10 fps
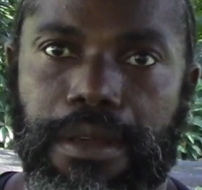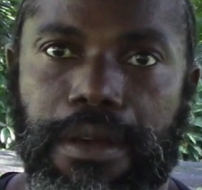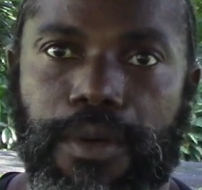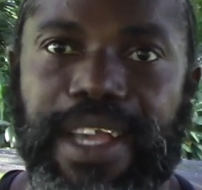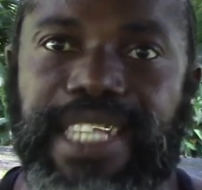
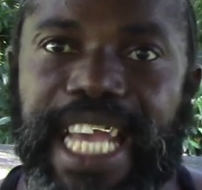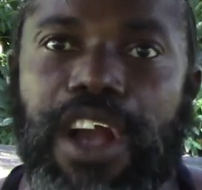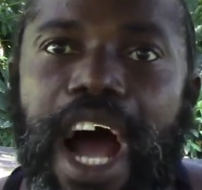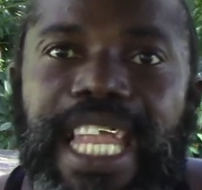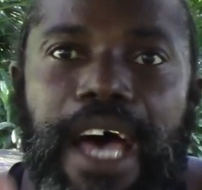When you say
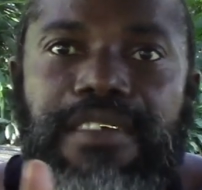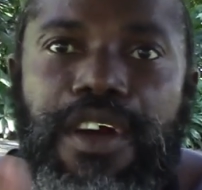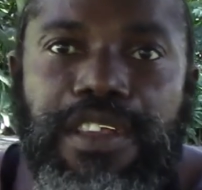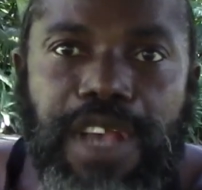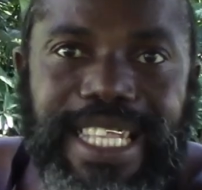call
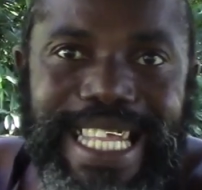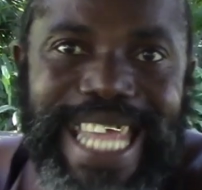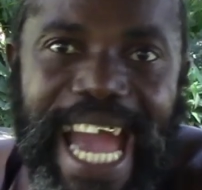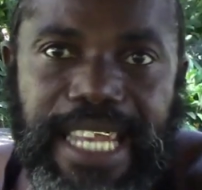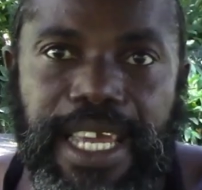Lazarus from the
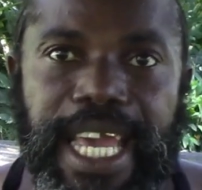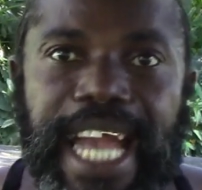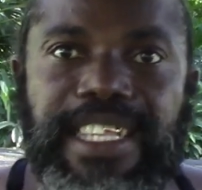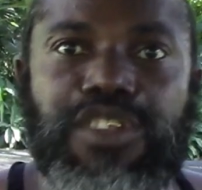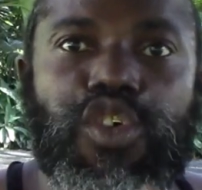dead,
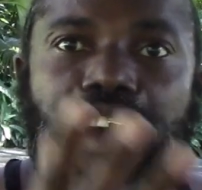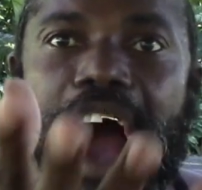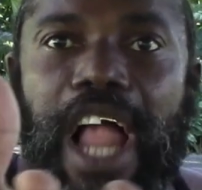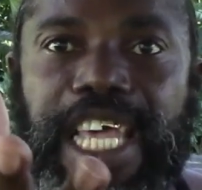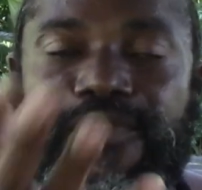it is you
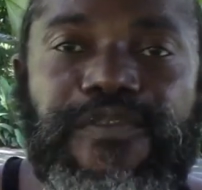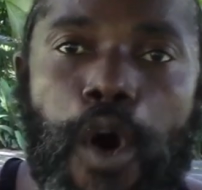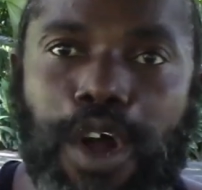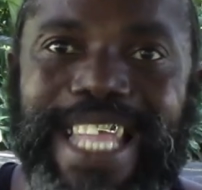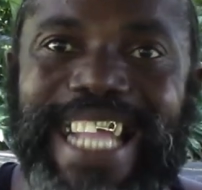calling
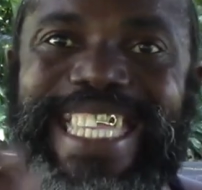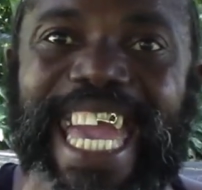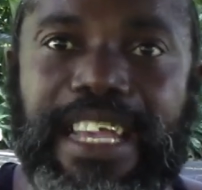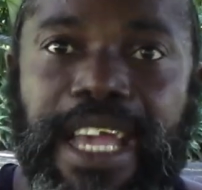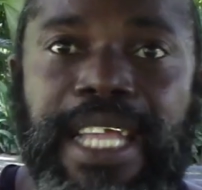forth that
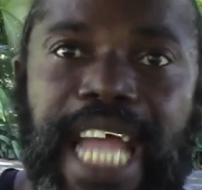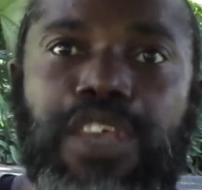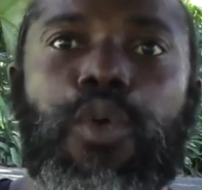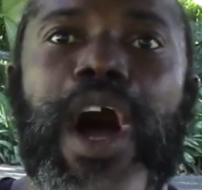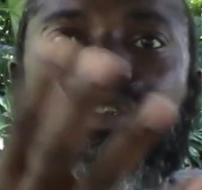thing that
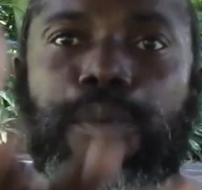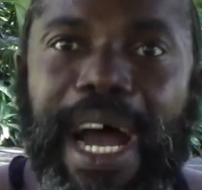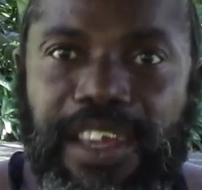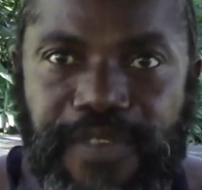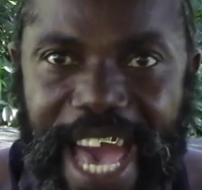you want to
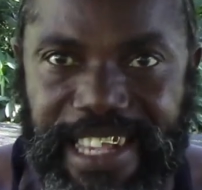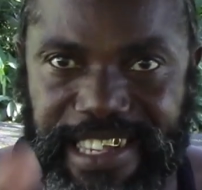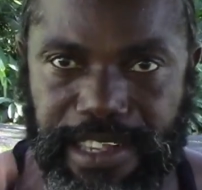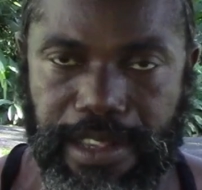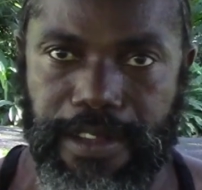
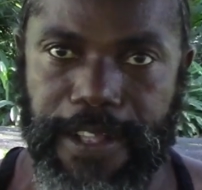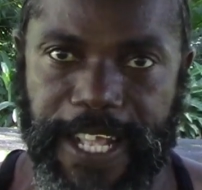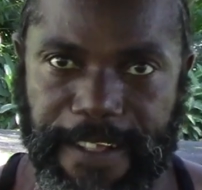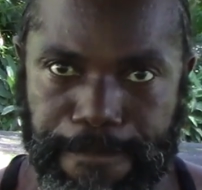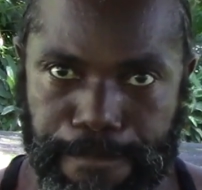manifest.
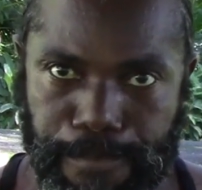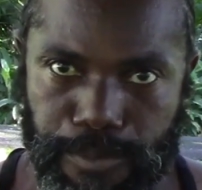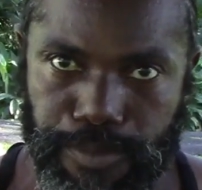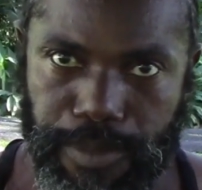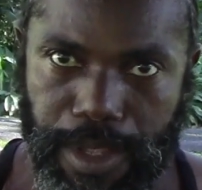
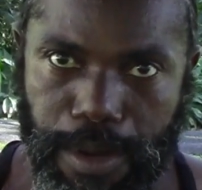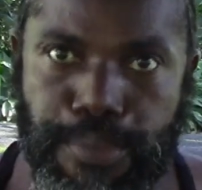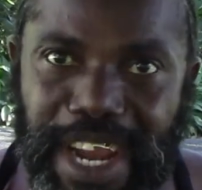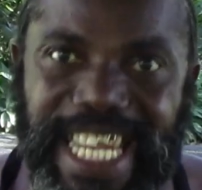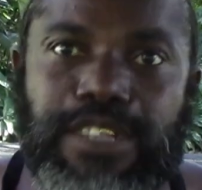
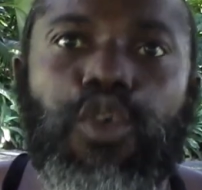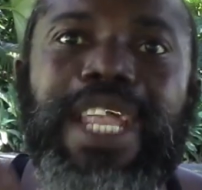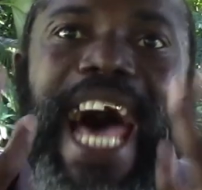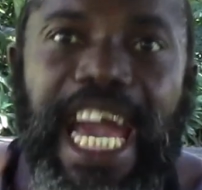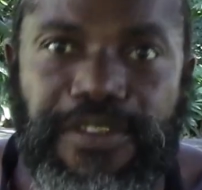Bring it to
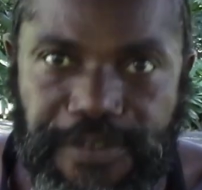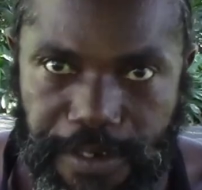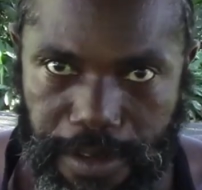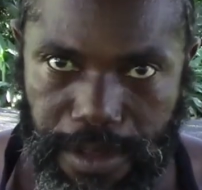life.